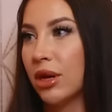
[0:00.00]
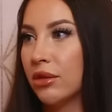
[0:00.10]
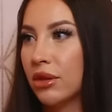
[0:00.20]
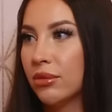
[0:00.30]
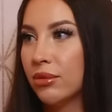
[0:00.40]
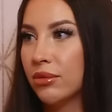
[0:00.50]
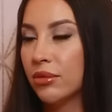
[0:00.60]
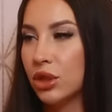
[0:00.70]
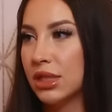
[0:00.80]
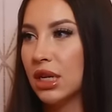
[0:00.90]
a month,
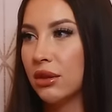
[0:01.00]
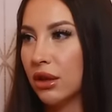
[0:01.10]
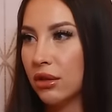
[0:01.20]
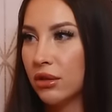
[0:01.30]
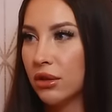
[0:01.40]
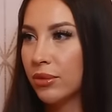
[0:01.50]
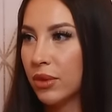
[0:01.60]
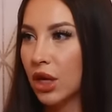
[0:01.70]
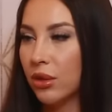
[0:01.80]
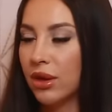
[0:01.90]
yeah. which is nothing.
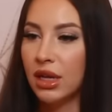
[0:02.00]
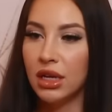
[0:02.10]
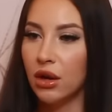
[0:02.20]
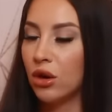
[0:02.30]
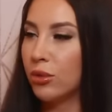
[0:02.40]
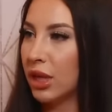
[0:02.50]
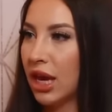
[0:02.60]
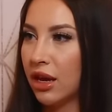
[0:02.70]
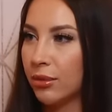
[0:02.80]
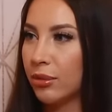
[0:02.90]
Yeah. You know, and then I go home and
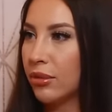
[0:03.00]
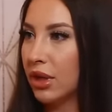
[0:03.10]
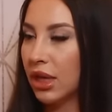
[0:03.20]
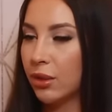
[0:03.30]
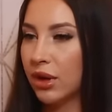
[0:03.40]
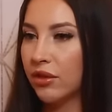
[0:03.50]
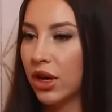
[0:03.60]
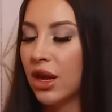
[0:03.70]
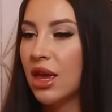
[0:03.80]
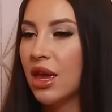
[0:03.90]
cam and like
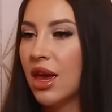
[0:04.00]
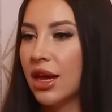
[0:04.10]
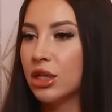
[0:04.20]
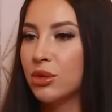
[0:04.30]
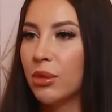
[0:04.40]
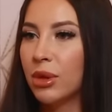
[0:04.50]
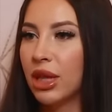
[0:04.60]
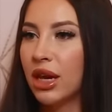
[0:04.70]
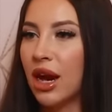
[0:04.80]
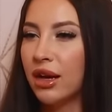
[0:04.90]
whatever. I just remember being
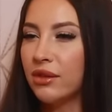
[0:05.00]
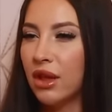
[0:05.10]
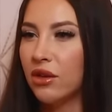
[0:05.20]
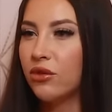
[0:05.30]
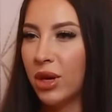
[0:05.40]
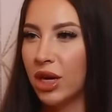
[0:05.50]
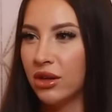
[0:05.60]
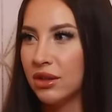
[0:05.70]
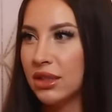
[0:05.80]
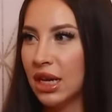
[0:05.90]
like, I love being
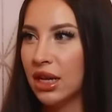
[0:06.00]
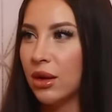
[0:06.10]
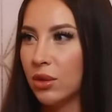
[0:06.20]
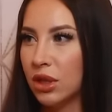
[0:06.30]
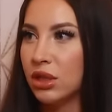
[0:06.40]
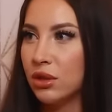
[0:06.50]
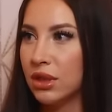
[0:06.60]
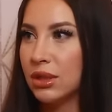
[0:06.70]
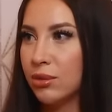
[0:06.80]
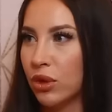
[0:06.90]
on set. I want to do
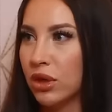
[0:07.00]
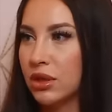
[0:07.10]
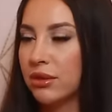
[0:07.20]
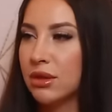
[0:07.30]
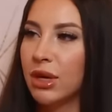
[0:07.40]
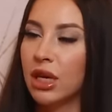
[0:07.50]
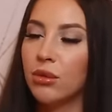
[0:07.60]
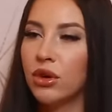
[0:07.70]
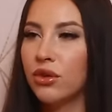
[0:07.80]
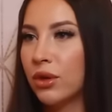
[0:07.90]
this more. So I was mm-hmm.
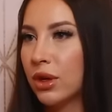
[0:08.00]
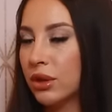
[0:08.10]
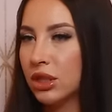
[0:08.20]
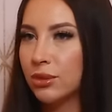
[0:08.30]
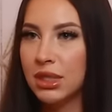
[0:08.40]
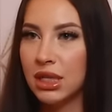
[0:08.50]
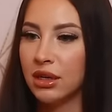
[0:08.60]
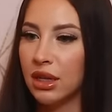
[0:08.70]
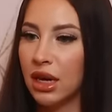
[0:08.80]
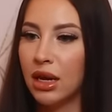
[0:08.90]
making more frequent trips
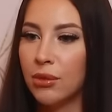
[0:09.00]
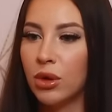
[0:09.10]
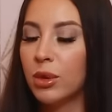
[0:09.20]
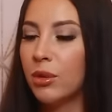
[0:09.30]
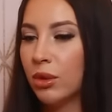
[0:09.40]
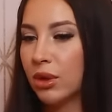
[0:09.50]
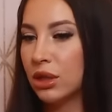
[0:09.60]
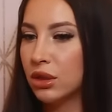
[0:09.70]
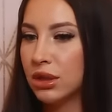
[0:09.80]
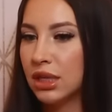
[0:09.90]
to LA. More people were
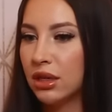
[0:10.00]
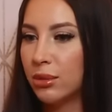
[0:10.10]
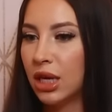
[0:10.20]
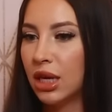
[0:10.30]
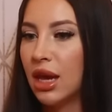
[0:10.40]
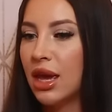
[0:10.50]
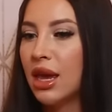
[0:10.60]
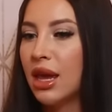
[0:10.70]
interested in me.